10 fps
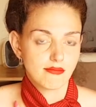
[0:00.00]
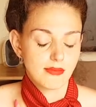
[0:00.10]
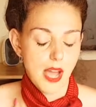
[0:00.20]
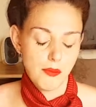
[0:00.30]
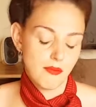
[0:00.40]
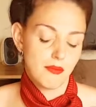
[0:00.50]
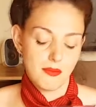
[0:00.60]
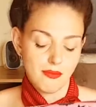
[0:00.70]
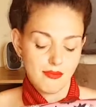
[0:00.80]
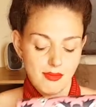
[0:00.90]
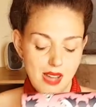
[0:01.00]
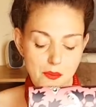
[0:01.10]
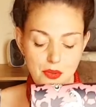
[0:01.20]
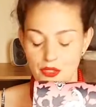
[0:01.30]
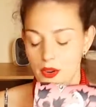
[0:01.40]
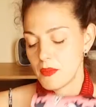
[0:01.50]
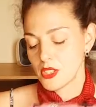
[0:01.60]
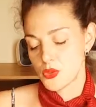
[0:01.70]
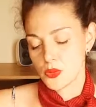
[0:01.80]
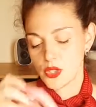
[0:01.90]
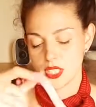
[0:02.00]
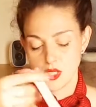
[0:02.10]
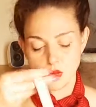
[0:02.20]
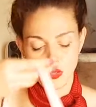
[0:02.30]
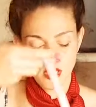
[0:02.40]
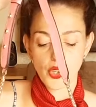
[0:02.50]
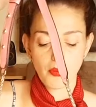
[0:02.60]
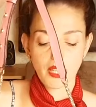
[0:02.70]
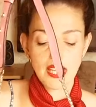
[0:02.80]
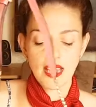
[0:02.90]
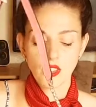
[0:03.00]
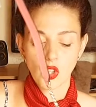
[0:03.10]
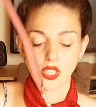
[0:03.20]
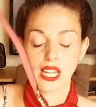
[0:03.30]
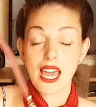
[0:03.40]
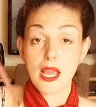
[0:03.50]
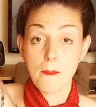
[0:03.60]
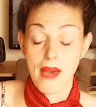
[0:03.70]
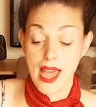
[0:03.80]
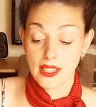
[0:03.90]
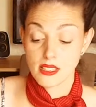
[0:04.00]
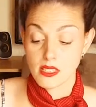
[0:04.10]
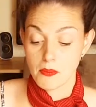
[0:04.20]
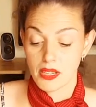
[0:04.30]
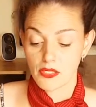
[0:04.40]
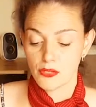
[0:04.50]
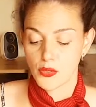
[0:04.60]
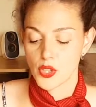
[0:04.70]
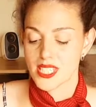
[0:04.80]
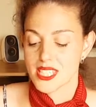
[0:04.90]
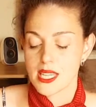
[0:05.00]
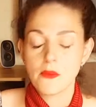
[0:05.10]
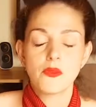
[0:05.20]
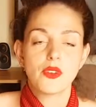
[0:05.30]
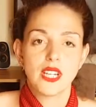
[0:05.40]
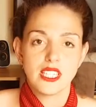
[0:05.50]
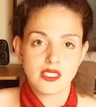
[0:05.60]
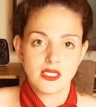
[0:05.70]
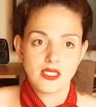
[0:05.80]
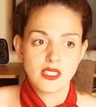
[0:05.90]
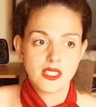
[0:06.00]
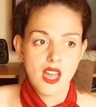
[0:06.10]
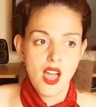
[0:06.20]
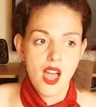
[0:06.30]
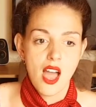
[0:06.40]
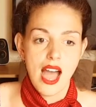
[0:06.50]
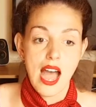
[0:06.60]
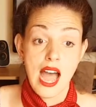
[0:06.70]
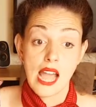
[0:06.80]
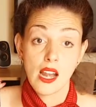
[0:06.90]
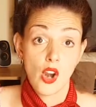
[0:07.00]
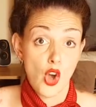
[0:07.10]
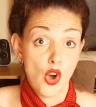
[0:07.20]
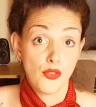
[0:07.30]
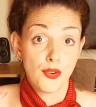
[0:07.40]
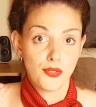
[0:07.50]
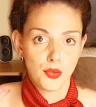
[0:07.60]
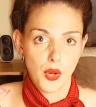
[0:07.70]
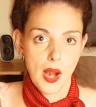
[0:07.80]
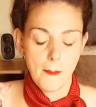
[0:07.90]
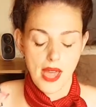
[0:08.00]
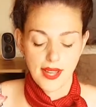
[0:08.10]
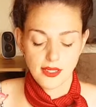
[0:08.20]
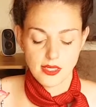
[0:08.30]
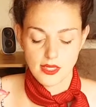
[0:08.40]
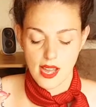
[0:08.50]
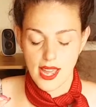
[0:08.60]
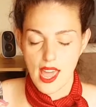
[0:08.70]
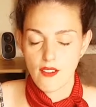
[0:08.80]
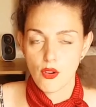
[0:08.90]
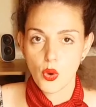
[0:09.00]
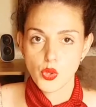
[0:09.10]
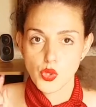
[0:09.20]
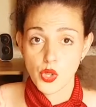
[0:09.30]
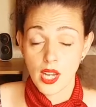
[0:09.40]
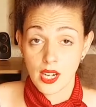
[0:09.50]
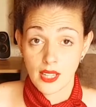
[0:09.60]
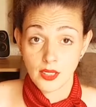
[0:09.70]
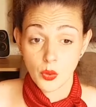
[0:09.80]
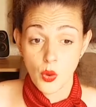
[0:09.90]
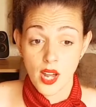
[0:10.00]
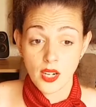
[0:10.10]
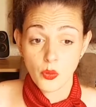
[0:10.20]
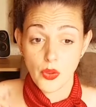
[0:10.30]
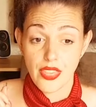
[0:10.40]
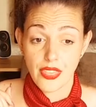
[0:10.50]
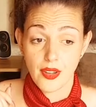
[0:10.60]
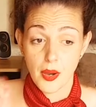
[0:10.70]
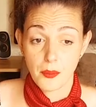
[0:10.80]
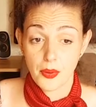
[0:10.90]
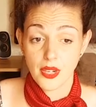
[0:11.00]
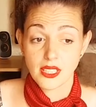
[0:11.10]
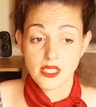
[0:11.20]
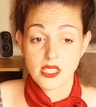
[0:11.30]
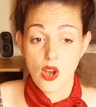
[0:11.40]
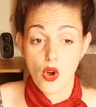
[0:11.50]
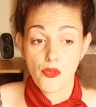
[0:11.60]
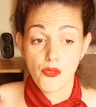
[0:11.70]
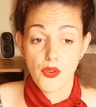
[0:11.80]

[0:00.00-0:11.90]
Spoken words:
I prefer much more this one. Normally I don't like bags, but for some reasons I love Furla bags. I have also another one with prints of